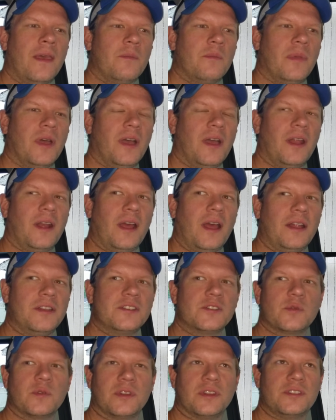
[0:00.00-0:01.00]
But I
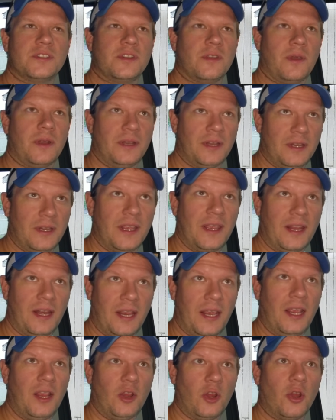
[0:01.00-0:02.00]
just want to let you know I did get
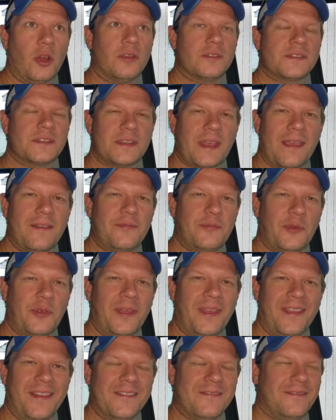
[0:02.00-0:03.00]
here
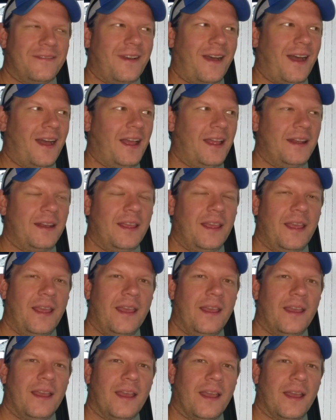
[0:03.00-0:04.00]
safely and fine.
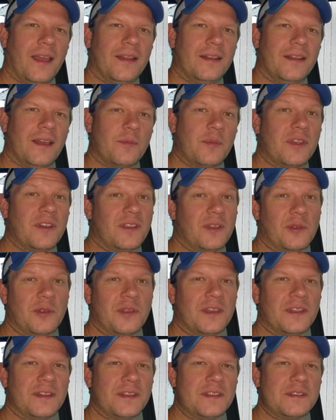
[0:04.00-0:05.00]
And I'm going to go
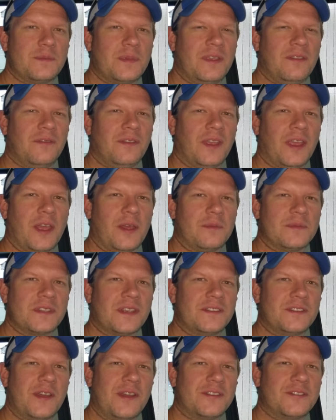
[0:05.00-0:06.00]
look at these PVMs.
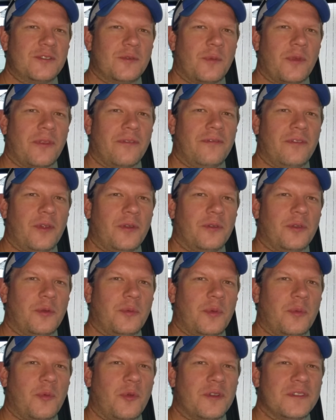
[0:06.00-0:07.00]
I talked to him on the phone a little
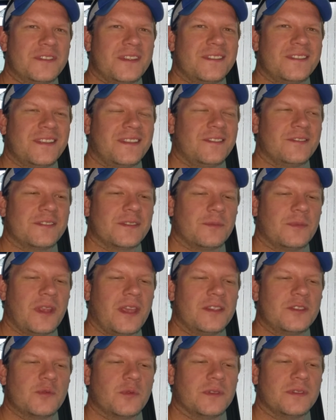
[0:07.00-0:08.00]
bit more. It sounds like there's some
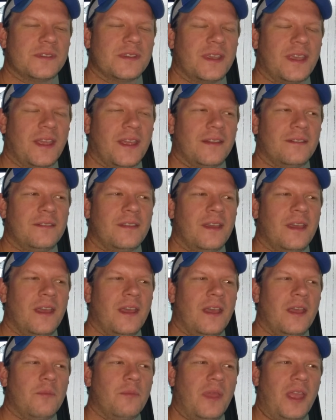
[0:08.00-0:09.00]
nice ones again.
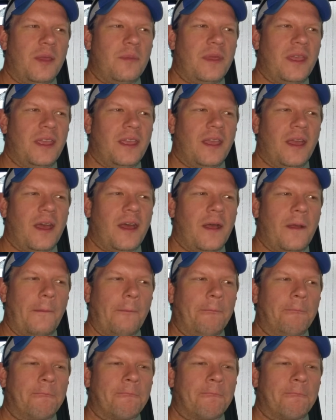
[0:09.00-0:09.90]
Maybe at